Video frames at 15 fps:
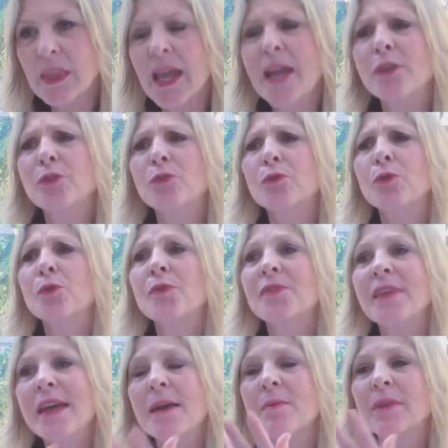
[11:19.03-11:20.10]
and through
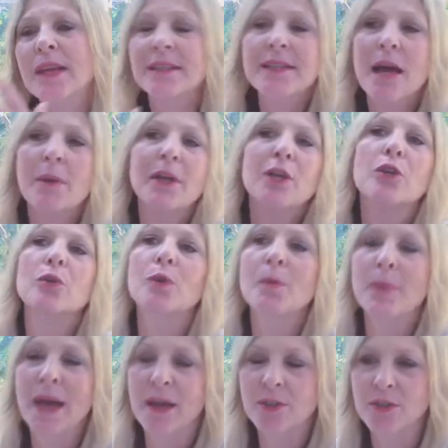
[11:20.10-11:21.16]
them, that's how he knew
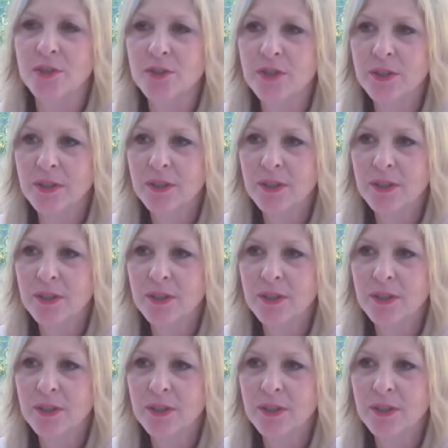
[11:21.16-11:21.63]
about it.